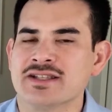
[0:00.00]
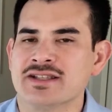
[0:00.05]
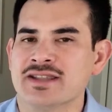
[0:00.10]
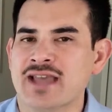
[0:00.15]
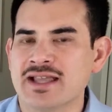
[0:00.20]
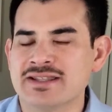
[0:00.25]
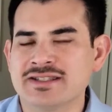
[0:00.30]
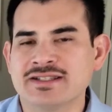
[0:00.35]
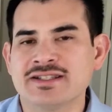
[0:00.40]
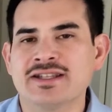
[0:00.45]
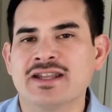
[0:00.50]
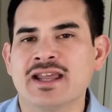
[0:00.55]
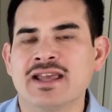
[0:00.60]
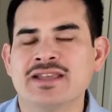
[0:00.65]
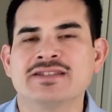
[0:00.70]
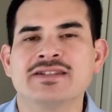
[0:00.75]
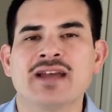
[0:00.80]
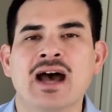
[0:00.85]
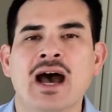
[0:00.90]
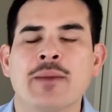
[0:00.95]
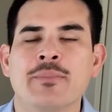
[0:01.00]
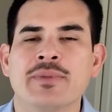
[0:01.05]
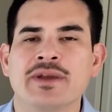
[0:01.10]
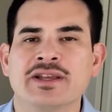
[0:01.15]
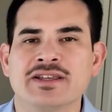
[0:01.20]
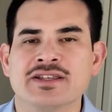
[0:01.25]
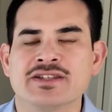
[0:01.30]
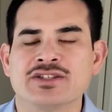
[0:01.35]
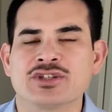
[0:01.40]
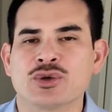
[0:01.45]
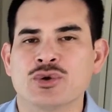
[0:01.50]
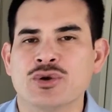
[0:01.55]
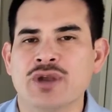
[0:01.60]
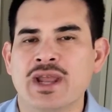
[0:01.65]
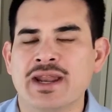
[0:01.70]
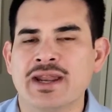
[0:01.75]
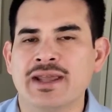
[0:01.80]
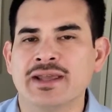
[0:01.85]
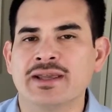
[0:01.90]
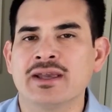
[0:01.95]
And that's today's topic, is
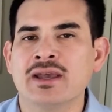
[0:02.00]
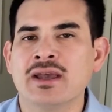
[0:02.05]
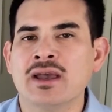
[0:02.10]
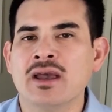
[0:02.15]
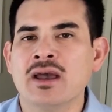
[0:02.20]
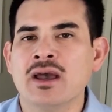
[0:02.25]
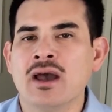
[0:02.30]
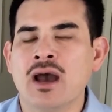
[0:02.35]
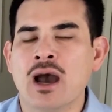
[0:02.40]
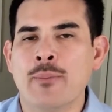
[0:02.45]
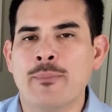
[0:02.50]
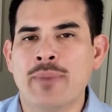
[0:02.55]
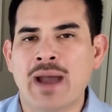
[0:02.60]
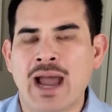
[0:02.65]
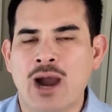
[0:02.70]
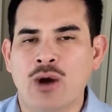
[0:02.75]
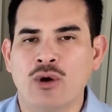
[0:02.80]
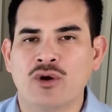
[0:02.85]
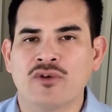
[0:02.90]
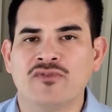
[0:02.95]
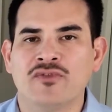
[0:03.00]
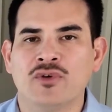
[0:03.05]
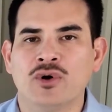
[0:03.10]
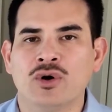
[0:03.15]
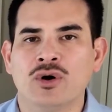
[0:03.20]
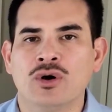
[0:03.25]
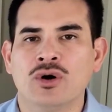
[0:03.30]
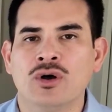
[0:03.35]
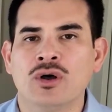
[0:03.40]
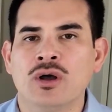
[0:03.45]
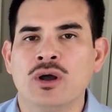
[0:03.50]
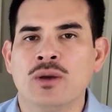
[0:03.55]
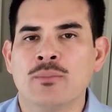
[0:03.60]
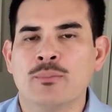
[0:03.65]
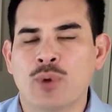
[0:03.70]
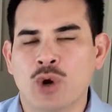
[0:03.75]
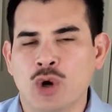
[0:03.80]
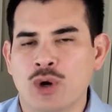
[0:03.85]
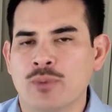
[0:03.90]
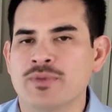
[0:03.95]
creating a powerful,
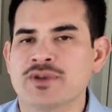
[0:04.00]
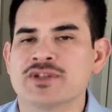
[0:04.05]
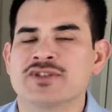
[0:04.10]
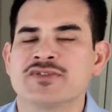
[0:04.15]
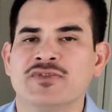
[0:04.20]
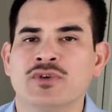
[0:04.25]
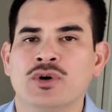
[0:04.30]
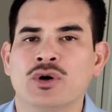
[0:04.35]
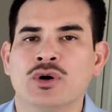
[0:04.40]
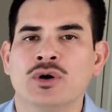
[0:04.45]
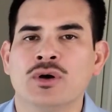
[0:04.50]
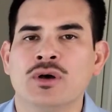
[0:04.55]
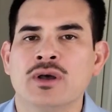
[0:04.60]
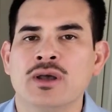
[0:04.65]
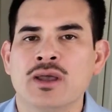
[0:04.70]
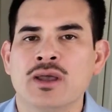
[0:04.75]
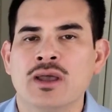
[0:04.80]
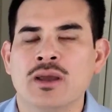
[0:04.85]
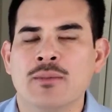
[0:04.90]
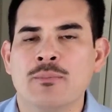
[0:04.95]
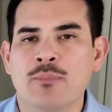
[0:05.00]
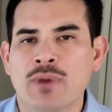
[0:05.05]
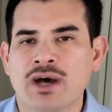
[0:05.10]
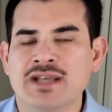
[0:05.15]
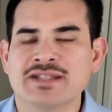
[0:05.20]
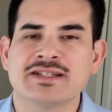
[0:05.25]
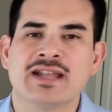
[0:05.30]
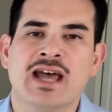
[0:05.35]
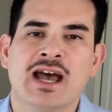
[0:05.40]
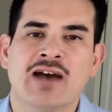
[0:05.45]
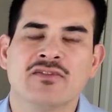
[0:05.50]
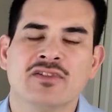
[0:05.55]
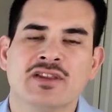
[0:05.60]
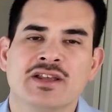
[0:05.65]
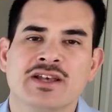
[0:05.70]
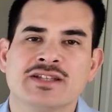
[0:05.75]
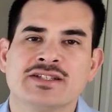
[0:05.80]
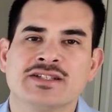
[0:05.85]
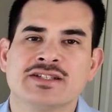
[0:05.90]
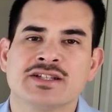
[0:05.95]
purposeful must-have
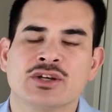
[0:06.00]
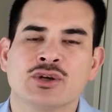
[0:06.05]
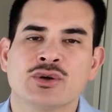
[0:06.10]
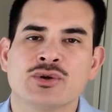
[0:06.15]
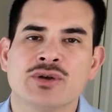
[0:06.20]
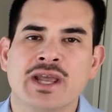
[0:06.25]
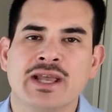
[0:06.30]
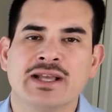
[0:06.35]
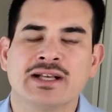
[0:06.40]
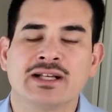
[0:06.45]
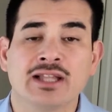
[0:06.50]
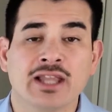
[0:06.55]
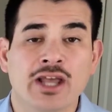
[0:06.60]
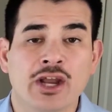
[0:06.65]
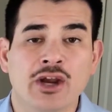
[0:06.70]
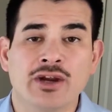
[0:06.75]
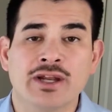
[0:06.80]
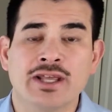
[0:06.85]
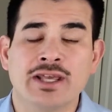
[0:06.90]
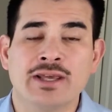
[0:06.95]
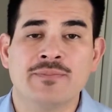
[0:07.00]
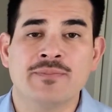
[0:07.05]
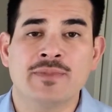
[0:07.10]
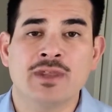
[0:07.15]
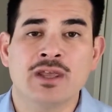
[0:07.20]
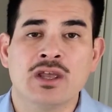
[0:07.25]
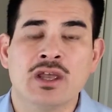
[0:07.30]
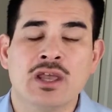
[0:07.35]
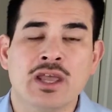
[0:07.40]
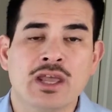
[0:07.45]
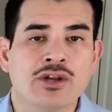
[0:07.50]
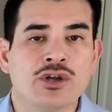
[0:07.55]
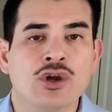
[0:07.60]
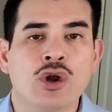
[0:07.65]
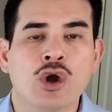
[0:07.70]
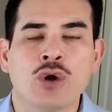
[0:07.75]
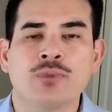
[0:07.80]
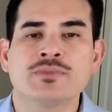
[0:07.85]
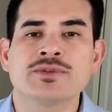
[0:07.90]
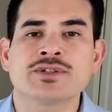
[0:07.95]
list to create clarity in your
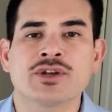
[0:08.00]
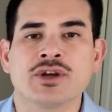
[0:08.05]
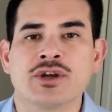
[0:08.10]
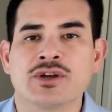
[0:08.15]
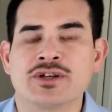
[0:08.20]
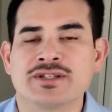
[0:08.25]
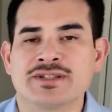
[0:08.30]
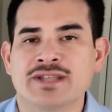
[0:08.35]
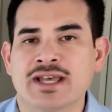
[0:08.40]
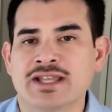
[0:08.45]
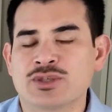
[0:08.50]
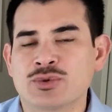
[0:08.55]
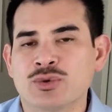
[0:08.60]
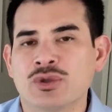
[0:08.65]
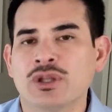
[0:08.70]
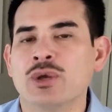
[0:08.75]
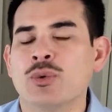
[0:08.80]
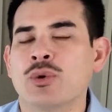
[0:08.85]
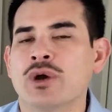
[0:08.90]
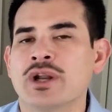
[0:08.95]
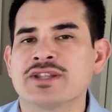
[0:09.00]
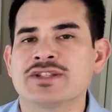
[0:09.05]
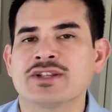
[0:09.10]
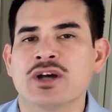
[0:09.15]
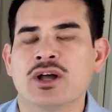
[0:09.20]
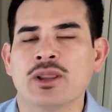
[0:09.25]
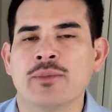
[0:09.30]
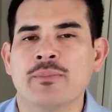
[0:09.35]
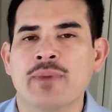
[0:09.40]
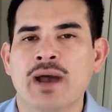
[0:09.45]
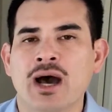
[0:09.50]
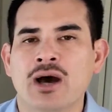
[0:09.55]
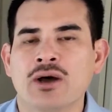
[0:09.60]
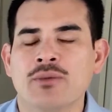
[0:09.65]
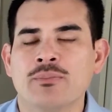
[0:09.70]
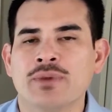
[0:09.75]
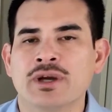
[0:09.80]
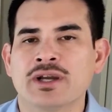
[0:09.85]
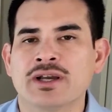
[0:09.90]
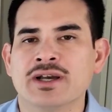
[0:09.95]
home search. That's really what it's all
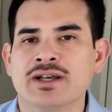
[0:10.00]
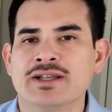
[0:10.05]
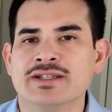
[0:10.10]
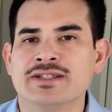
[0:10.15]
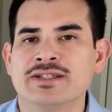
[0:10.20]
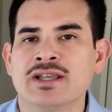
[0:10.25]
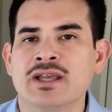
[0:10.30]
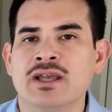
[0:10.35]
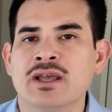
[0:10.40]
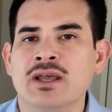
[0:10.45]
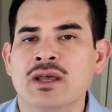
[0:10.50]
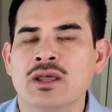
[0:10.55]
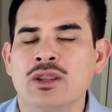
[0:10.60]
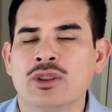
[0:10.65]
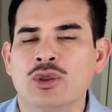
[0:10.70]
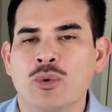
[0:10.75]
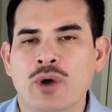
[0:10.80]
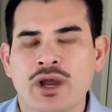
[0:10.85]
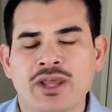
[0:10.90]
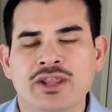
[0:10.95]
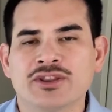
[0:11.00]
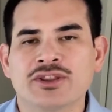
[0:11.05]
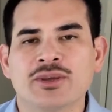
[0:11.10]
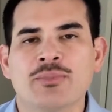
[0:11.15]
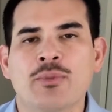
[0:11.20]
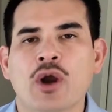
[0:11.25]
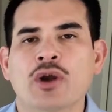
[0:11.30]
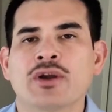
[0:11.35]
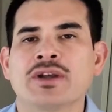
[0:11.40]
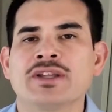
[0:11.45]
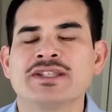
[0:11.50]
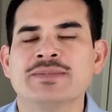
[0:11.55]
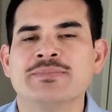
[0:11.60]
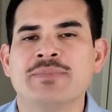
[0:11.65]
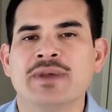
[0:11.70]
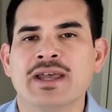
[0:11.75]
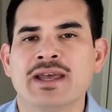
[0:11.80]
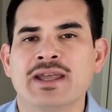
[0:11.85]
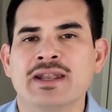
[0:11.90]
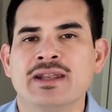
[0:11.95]
about, because the way that the market's
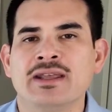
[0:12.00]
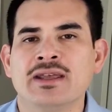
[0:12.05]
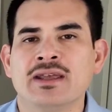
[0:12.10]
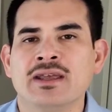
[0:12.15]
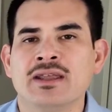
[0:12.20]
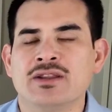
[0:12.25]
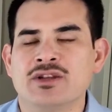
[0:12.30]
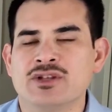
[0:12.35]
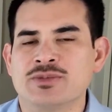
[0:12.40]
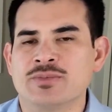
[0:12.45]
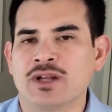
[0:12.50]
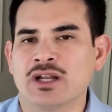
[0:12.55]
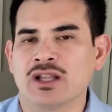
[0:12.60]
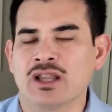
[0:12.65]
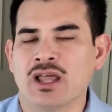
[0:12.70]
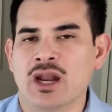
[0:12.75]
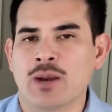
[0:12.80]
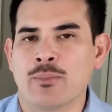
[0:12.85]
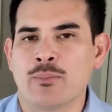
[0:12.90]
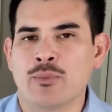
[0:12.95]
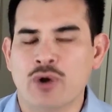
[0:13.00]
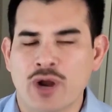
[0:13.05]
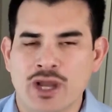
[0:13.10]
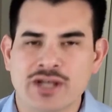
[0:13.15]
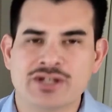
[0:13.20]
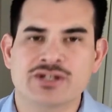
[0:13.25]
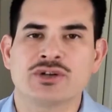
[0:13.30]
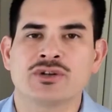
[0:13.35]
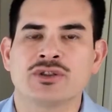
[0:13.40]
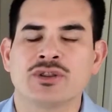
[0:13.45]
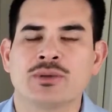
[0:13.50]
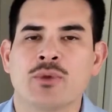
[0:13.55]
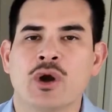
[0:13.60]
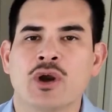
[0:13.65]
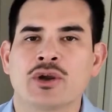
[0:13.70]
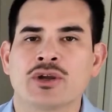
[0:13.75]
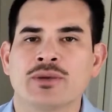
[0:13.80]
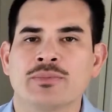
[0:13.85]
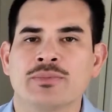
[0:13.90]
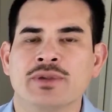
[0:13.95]
been, there's been a lot of pressure in the
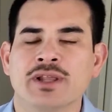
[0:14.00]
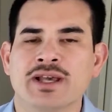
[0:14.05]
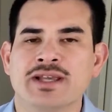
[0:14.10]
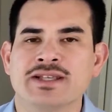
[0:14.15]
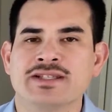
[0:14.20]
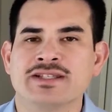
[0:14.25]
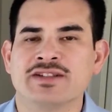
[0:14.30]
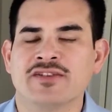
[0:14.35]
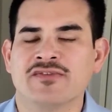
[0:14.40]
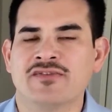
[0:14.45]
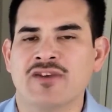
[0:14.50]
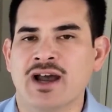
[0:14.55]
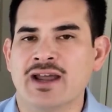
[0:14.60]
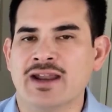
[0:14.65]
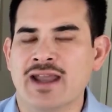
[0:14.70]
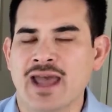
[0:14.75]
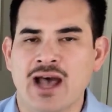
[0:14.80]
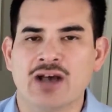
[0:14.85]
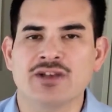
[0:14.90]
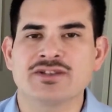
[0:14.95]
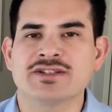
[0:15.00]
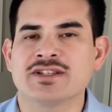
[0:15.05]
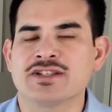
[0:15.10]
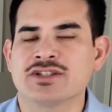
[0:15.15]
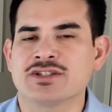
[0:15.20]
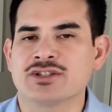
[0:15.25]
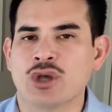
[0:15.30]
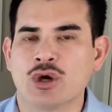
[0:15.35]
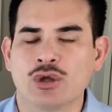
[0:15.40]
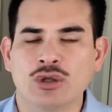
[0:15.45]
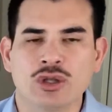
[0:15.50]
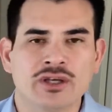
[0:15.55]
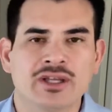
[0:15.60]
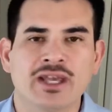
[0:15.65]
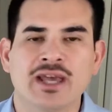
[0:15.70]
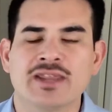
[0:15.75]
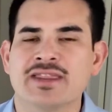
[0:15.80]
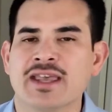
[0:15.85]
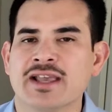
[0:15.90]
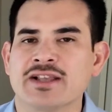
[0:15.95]
marketplace to find houses, go look
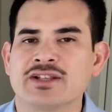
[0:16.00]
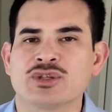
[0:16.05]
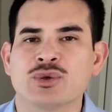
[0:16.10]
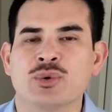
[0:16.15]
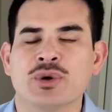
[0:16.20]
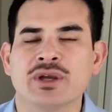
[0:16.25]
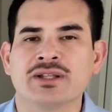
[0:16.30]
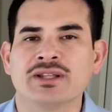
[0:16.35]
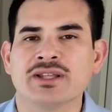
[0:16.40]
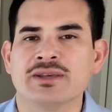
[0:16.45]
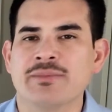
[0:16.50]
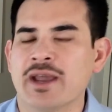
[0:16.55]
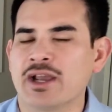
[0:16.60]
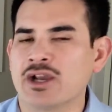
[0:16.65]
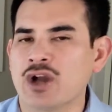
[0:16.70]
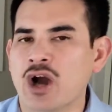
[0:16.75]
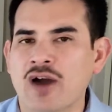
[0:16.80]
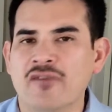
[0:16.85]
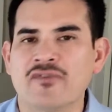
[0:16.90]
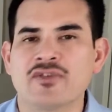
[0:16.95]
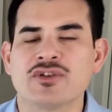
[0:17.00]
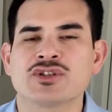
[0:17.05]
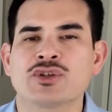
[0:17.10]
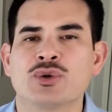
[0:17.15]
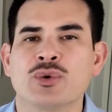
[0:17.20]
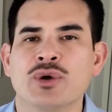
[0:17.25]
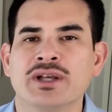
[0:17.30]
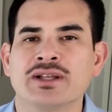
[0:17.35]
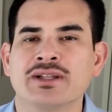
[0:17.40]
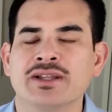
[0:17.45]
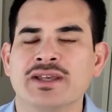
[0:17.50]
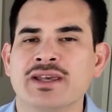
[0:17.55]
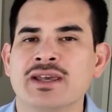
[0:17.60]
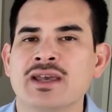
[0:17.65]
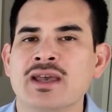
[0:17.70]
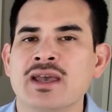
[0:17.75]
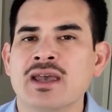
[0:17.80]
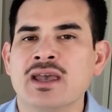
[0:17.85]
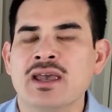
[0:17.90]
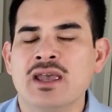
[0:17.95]
at things quickly, make offers quickly.
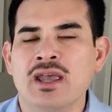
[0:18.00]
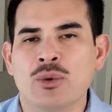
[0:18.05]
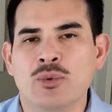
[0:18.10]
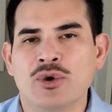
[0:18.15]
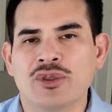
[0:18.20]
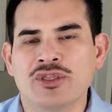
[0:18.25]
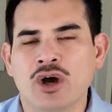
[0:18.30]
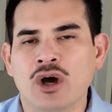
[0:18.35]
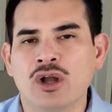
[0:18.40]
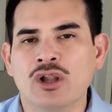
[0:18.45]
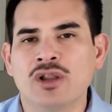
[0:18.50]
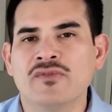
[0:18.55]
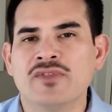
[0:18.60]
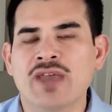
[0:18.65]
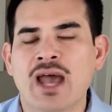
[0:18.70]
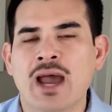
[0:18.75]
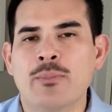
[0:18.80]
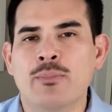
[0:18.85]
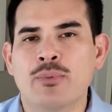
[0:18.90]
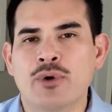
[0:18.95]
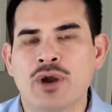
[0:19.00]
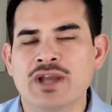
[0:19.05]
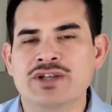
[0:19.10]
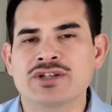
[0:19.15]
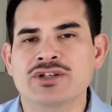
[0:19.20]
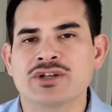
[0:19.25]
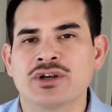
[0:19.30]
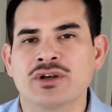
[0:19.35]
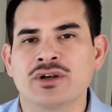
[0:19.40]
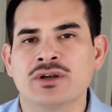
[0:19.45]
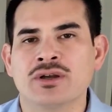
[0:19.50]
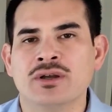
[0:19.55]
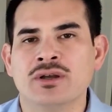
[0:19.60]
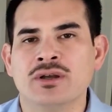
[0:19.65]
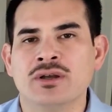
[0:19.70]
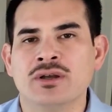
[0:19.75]
And with all of that pressure,